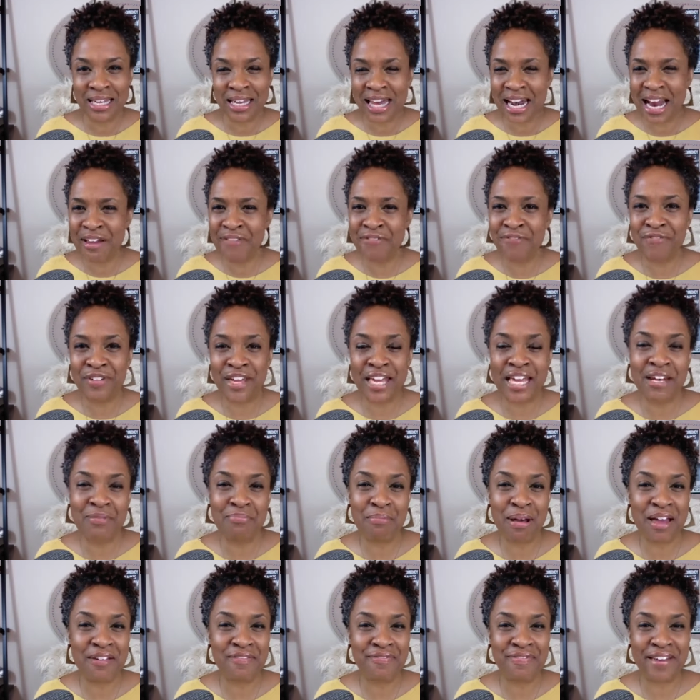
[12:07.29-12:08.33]
And I feed
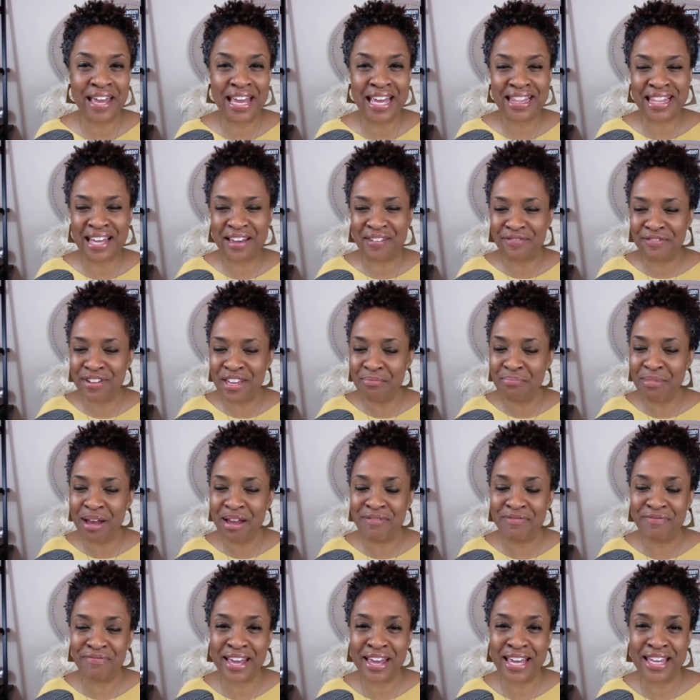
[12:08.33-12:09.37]
my faith. I feed
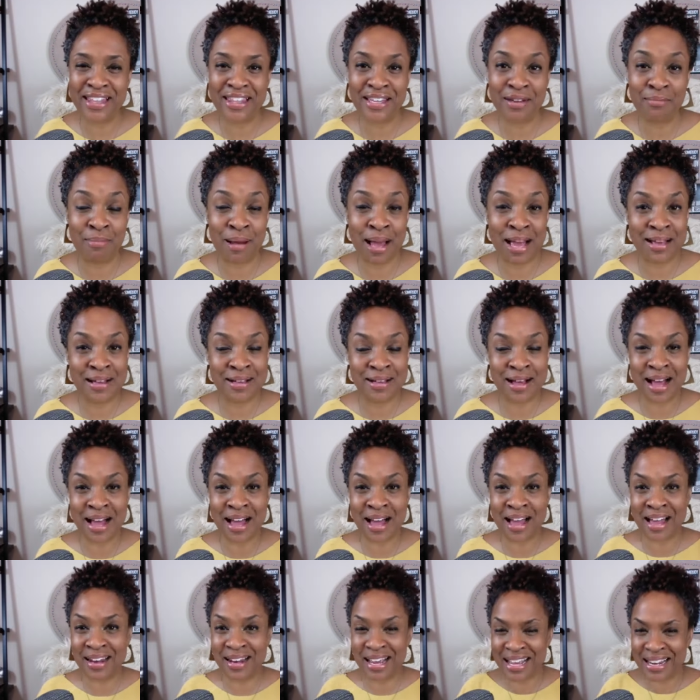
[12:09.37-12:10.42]
my faith in my
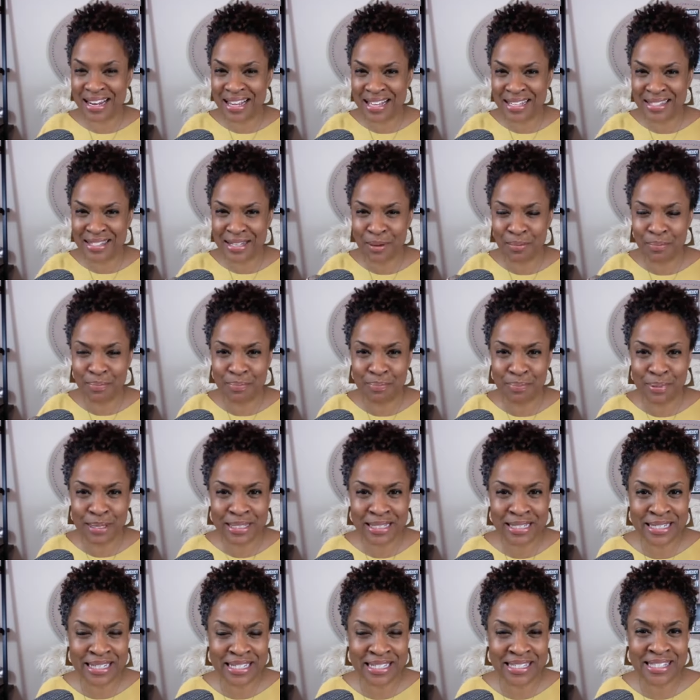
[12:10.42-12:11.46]
God and his
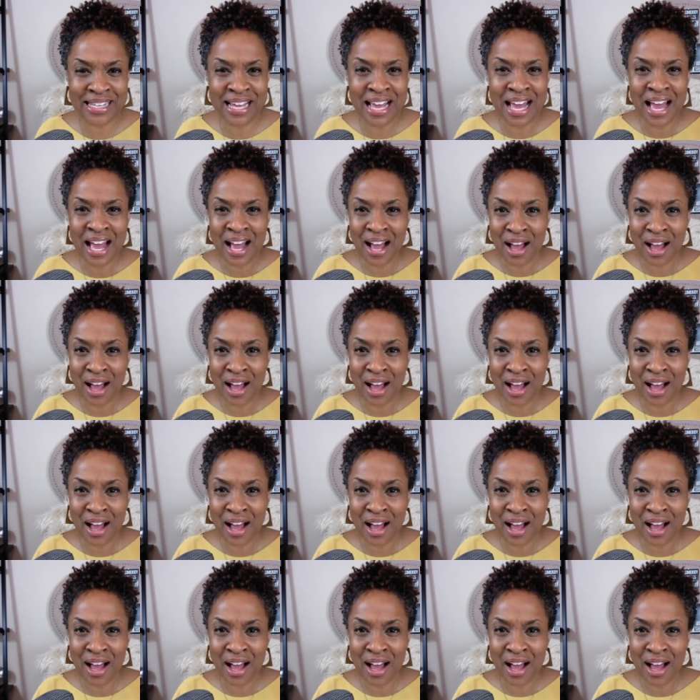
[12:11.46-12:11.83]
abilities,